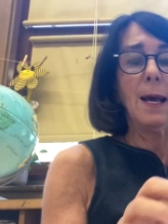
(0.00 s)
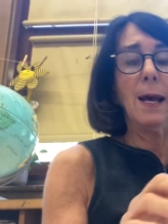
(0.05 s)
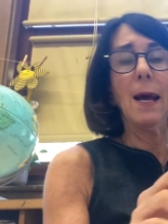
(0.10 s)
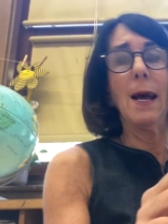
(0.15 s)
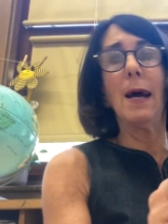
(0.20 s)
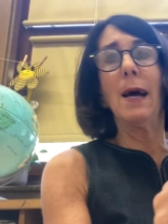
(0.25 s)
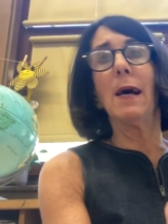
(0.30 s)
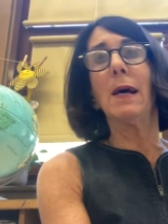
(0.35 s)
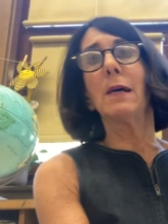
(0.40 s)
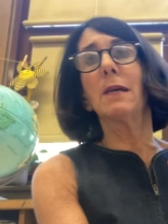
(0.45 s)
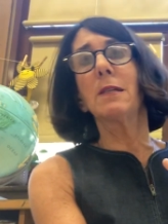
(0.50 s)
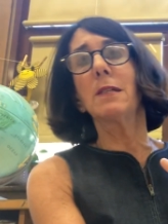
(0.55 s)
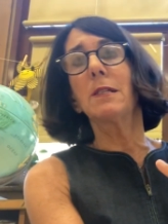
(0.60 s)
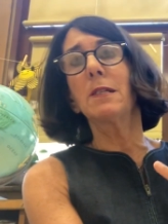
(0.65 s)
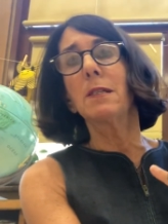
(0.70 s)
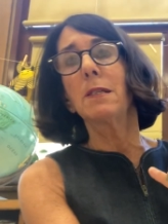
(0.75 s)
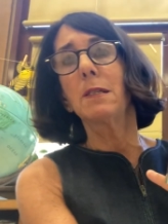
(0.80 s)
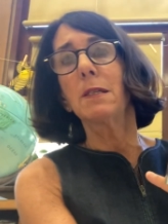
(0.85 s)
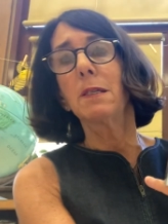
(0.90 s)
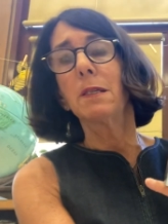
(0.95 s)
And
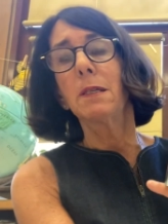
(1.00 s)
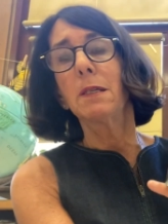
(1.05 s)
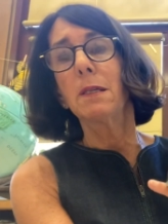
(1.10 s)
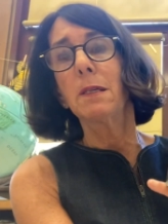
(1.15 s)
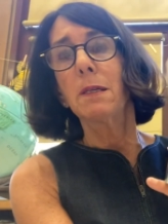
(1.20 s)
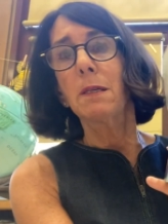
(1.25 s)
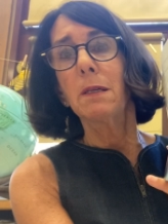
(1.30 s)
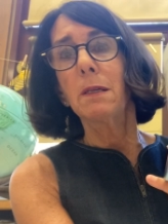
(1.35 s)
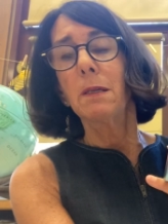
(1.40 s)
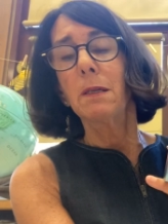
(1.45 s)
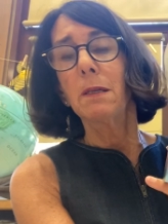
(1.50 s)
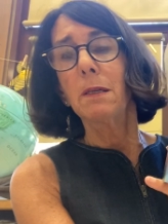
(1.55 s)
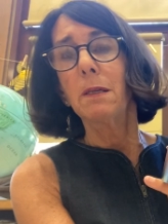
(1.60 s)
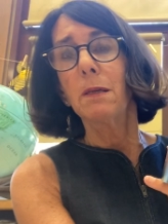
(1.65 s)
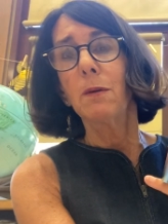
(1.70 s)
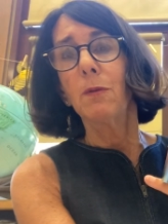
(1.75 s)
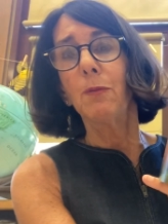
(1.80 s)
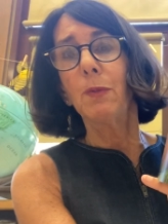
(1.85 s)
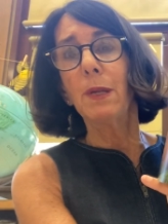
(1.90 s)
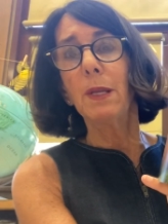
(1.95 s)

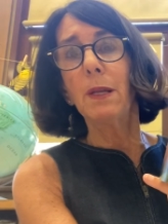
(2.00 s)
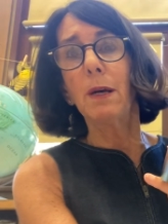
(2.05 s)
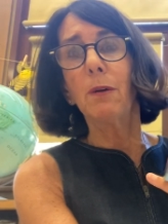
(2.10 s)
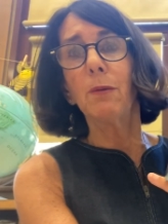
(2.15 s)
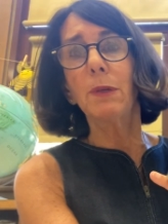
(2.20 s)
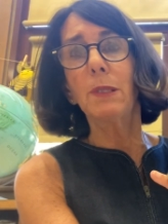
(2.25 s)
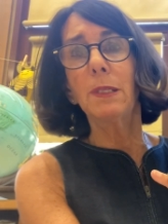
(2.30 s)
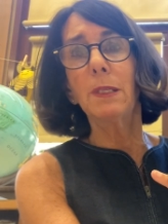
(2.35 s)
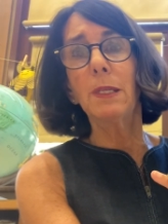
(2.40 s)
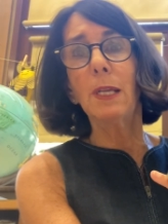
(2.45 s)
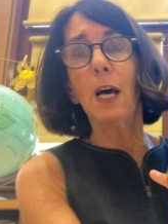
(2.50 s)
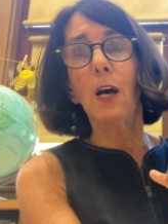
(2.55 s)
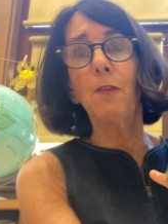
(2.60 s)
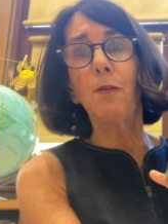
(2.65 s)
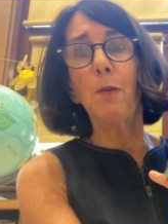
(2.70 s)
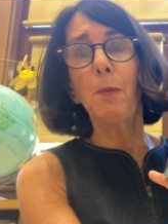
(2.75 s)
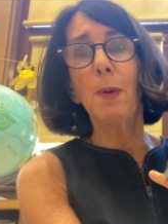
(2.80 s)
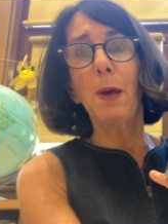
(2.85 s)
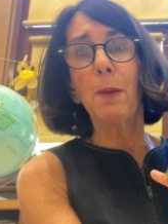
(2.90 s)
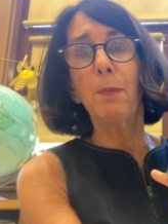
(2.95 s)
we know it's an
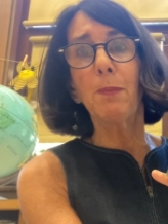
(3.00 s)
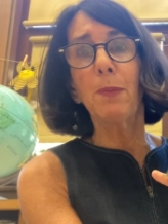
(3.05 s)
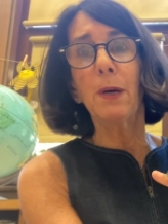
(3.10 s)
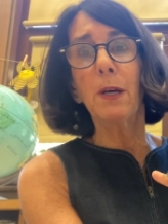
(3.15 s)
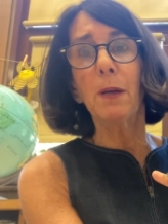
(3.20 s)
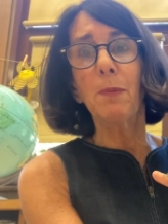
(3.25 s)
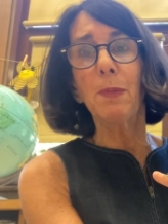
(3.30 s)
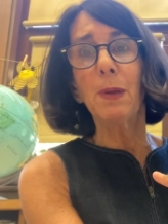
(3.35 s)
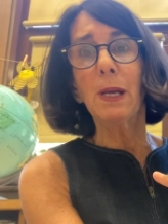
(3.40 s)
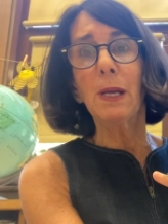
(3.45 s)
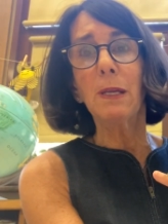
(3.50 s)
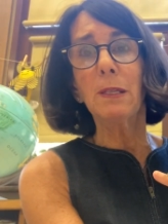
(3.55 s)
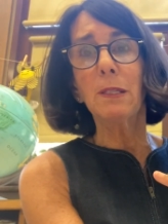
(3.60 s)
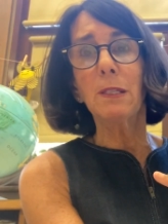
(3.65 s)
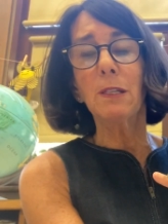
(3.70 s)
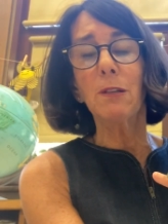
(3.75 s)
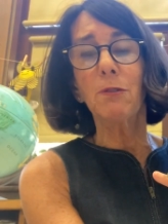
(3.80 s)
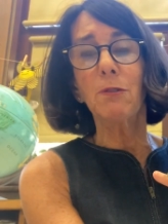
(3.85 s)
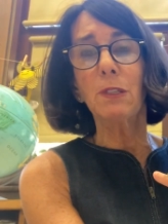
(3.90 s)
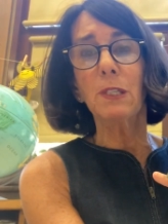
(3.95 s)
alphabet book because
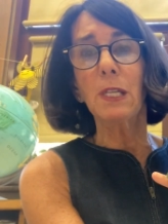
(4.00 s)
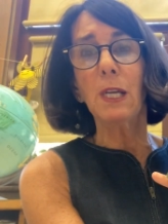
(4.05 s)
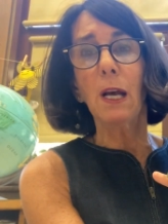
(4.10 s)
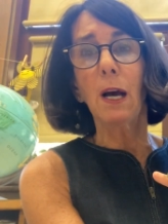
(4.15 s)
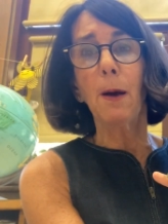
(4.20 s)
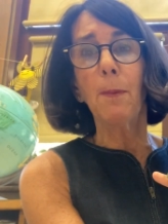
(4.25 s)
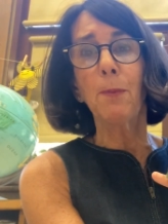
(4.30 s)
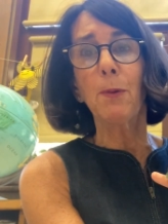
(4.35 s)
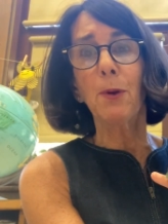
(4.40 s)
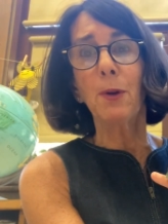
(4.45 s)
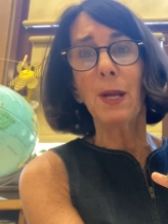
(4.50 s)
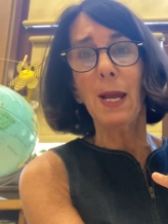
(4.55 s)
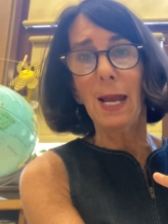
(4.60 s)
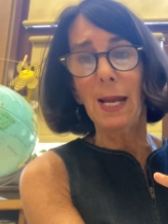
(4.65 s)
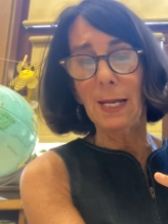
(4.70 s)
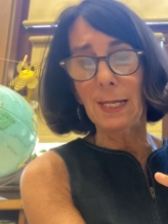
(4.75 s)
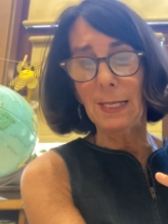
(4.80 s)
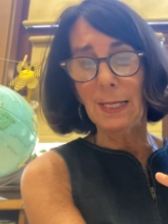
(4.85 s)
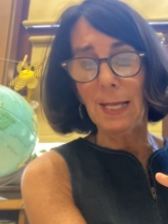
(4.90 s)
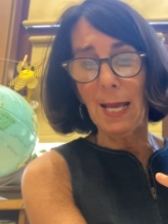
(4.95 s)
there's the
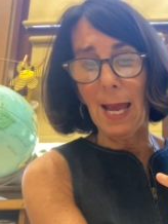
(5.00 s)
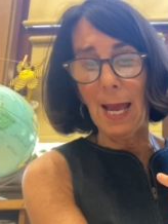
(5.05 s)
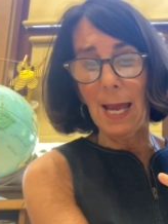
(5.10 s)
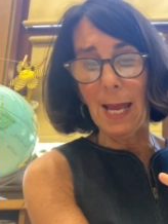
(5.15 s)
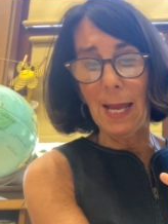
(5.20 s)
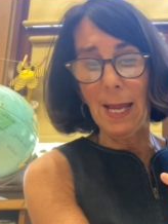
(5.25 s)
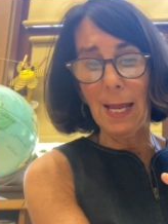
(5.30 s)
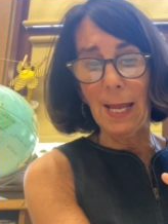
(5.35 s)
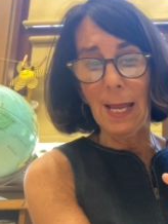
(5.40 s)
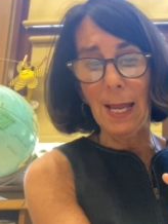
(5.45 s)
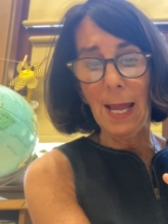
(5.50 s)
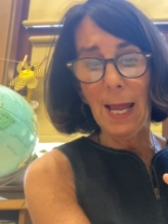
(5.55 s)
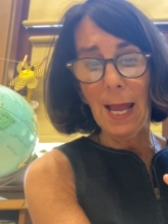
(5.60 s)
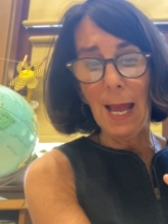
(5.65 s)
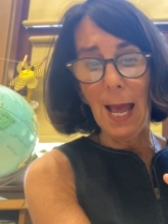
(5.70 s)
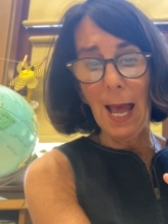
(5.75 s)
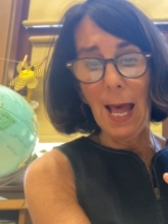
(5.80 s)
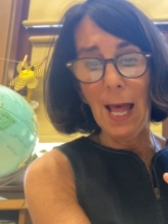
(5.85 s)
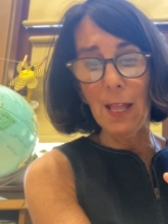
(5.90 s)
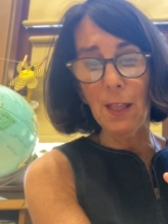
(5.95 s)
uppercase A
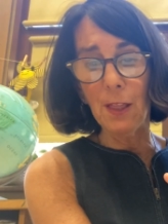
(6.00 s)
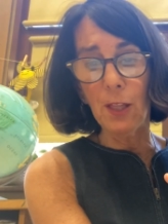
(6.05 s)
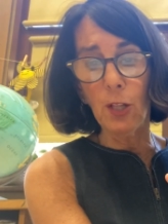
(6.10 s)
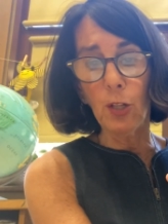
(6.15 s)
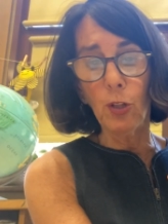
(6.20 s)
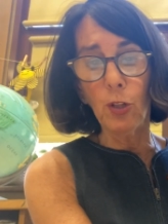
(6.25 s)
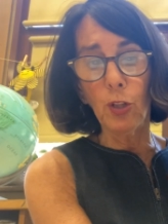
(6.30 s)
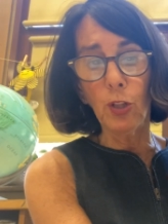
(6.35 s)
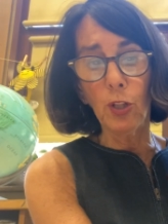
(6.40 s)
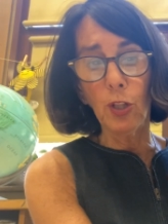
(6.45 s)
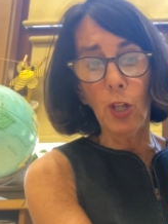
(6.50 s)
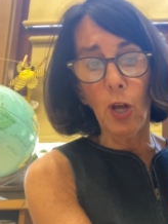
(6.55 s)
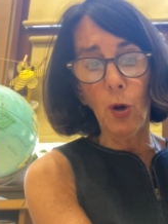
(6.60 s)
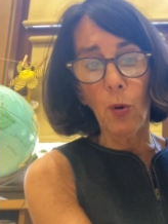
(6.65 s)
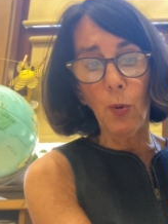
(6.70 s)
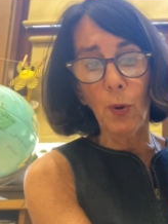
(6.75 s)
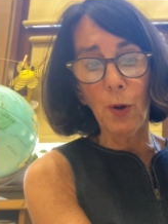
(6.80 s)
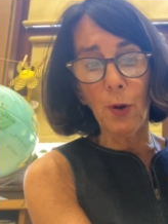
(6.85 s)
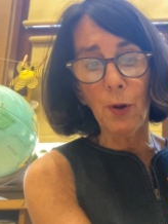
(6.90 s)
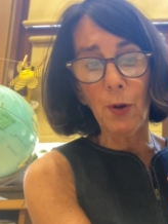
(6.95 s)
and the
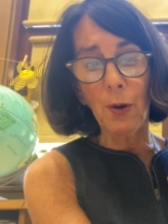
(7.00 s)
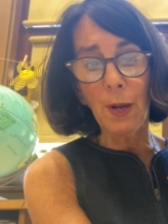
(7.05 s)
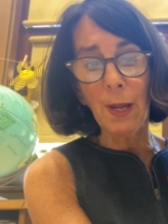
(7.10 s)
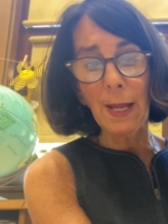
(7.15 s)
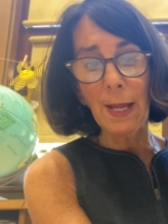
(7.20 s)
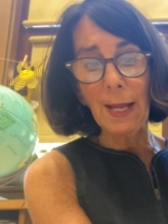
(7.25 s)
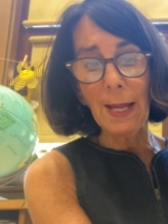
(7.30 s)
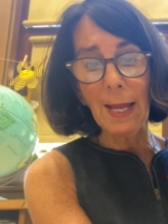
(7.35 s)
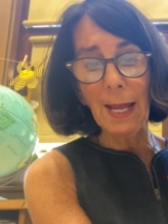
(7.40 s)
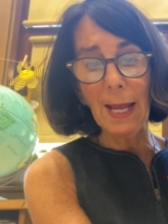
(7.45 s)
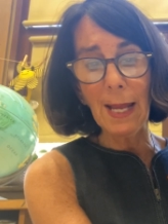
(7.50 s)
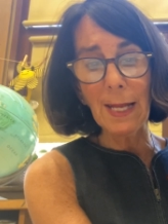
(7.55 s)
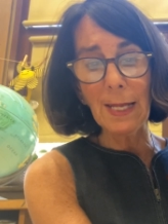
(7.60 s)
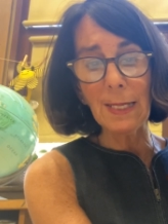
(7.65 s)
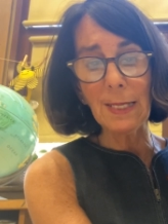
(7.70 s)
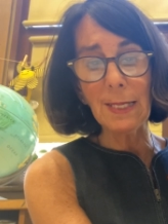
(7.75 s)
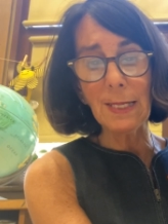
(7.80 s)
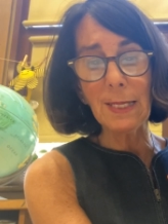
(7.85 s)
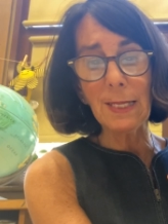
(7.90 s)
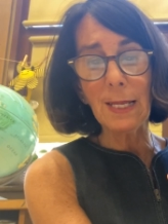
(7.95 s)

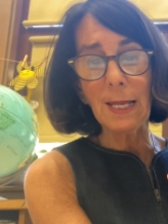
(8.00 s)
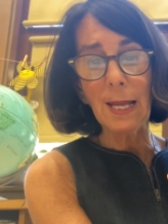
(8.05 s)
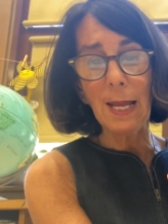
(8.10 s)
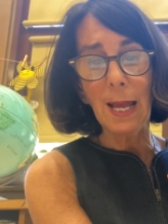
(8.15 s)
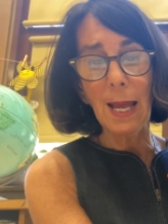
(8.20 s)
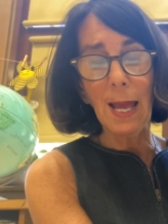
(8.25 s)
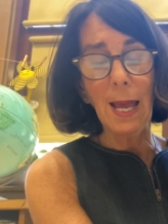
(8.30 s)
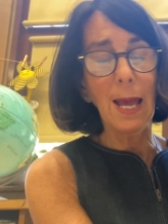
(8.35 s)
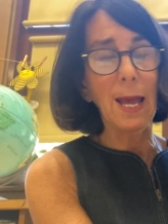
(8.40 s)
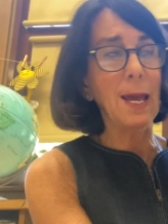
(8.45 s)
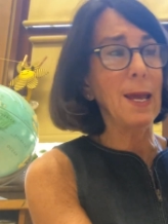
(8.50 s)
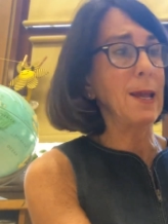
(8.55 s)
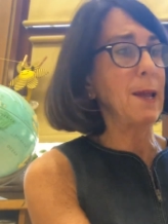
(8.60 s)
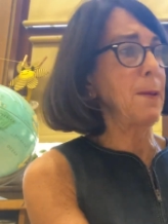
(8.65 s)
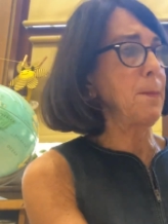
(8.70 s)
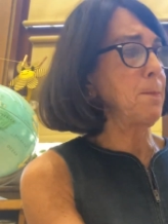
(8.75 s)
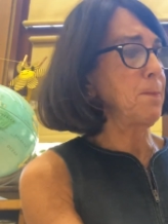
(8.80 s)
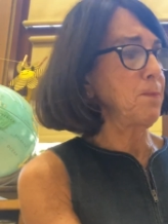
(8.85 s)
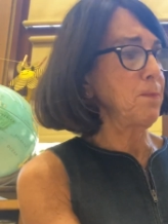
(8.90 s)
lowercase a.